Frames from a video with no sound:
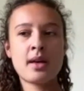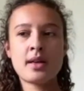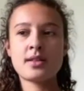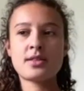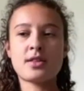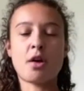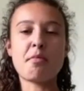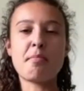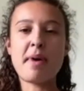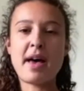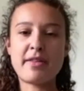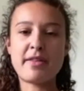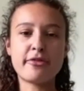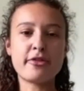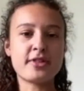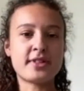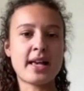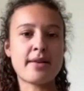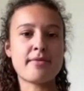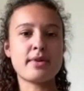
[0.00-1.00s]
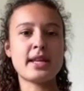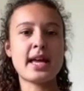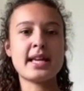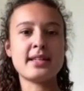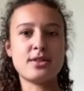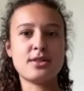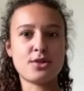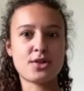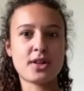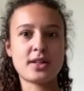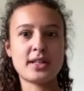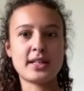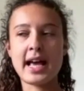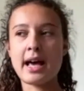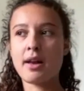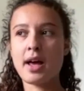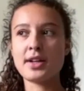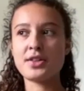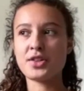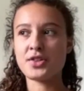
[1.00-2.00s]
sunbed for 7 days and you're suddenly now
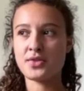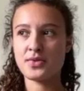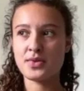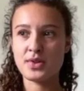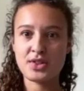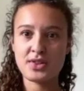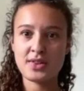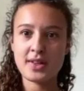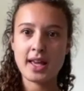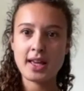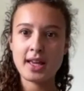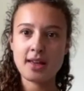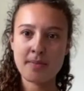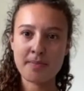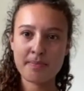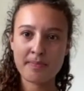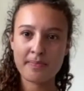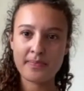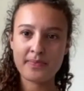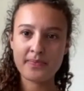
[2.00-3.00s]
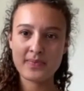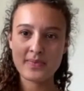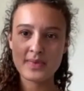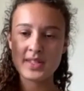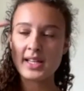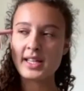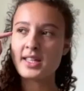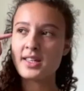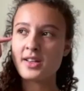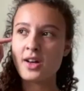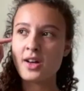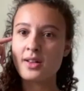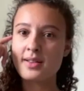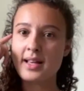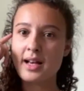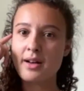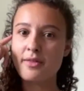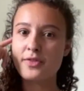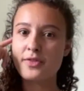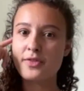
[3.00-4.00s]
like just singing your guts
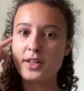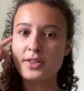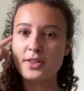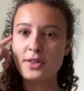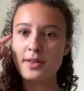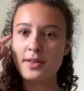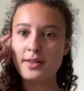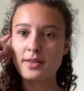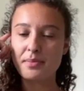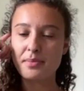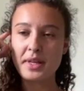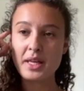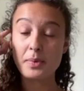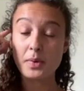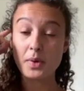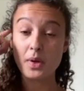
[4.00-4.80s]
out for like 2,000 people.